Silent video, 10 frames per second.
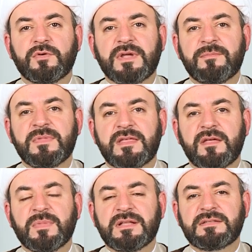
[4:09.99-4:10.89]
who gave me the
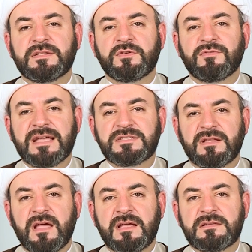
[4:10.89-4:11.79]
ability to
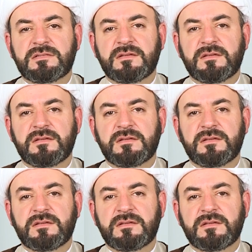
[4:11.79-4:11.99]
rationalize,